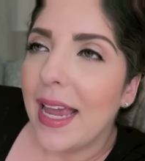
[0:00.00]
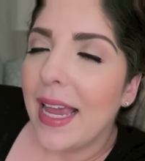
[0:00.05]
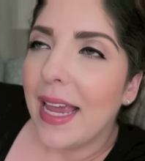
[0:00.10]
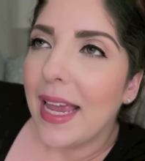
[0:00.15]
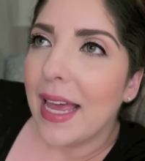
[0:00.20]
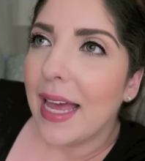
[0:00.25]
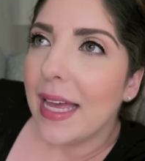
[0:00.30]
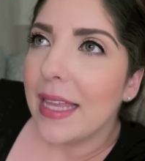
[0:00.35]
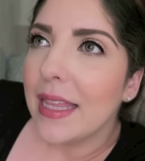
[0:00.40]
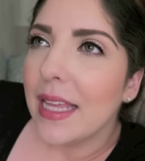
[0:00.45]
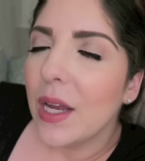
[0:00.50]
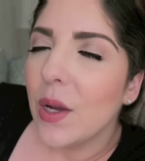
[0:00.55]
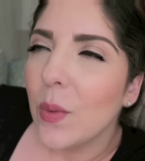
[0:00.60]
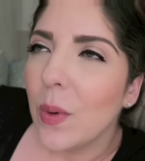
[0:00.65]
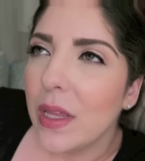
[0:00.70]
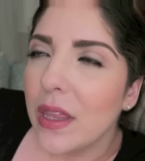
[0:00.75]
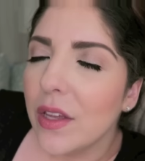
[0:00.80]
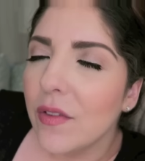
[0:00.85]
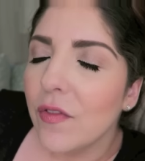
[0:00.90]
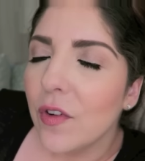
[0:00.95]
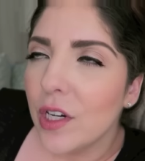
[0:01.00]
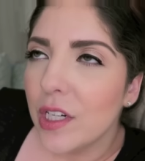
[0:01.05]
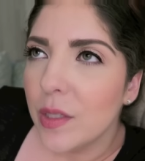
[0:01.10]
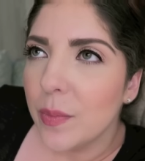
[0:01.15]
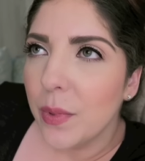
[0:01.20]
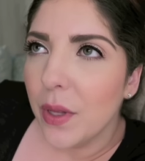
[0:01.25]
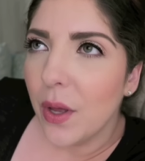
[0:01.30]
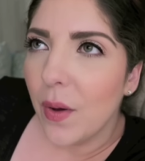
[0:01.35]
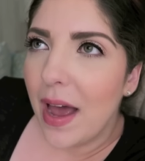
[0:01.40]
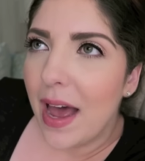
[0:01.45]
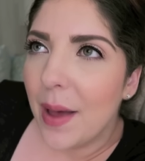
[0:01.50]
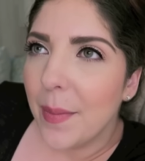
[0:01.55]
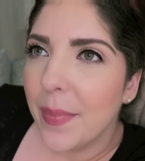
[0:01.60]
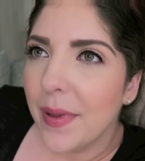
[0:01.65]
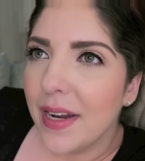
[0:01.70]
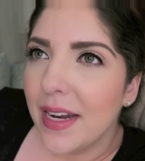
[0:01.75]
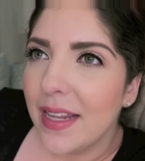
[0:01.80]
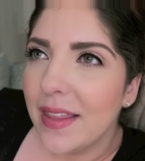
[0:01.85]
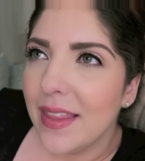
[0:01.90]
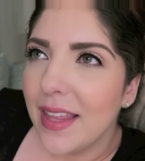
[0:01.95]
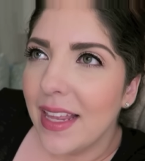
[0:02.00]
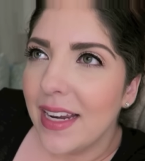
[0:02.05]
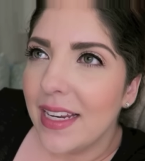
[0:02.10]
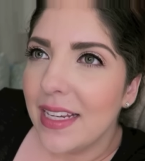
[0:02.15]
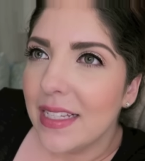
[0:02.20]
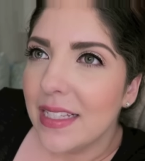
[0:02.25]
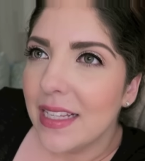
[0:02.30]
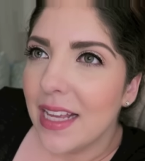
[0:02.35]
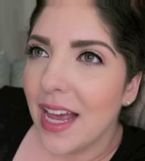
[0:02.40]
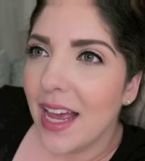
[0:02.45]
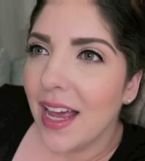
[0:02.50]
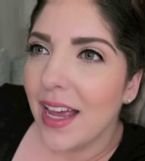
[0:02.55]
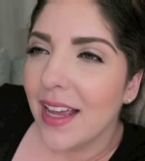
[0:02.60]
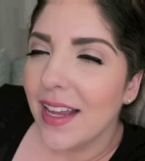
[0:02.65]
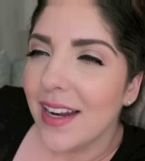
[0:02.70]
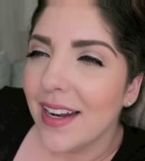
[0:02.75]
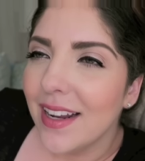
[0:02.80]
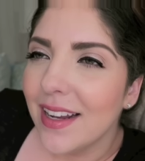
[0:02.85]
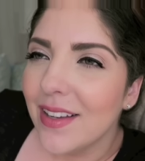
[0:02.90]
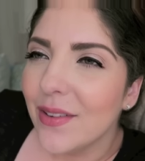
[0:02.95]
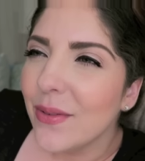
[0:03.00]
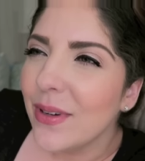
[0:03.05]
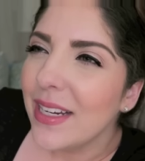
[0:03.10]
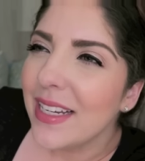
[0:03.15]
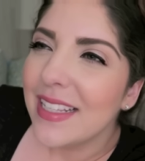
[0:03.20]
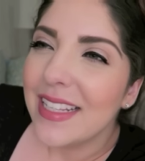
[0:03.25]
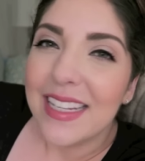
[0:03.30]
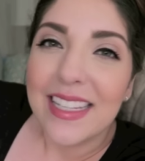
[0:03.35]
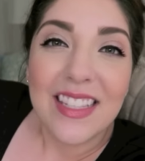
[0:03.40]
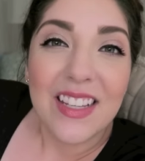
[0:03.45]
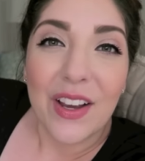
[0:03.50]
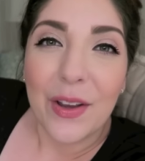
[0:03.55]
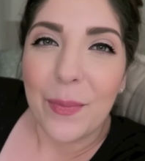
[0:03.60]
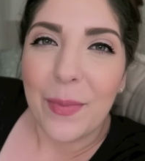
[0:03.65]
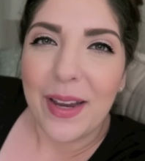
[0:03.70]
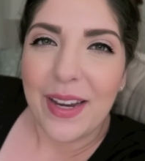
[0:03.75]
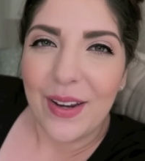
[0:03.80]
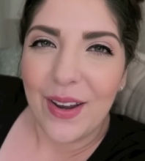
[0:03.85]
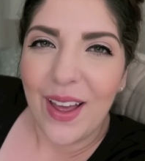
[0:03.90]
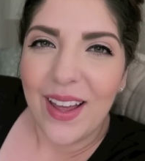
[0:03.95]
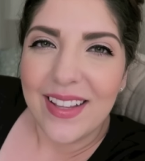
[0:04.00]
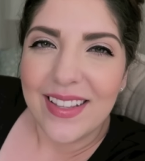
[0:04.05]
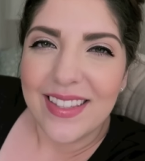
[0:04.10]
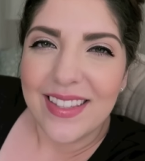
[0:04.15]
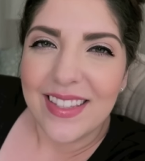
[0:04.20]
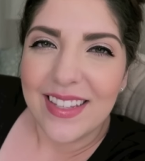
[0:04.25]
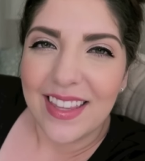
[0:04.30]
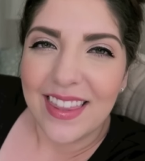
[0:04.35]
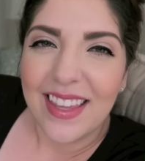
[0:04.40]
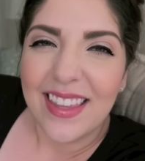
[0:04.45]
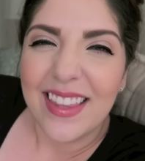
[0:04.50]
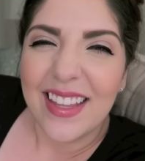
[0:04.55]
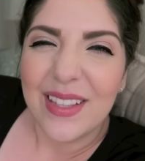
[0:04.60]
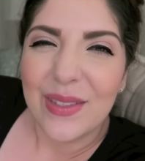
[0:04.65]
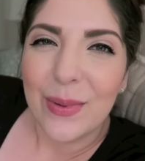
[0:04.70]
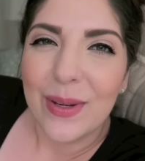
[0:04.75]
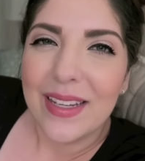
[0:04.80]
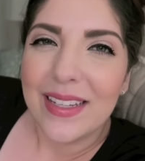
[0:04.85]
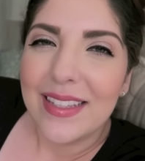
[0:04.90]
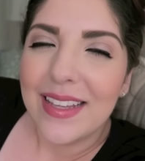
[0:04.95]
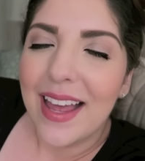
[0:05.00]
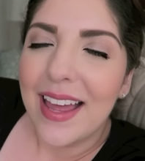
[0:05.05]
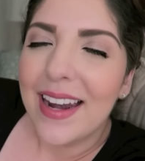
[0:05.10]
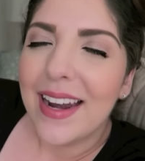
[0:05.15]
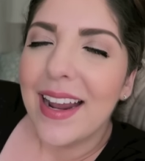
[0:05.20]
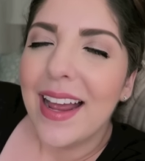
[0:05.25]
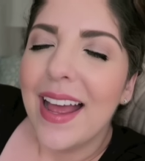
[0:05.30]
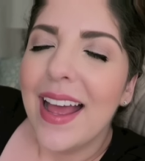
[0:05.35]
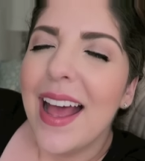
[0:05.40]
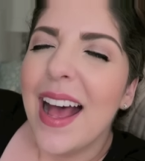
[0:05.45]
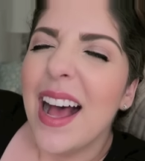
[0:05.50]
And like when the first blow happened and then he said, what did he say, suck my nuts? I think that's what he said.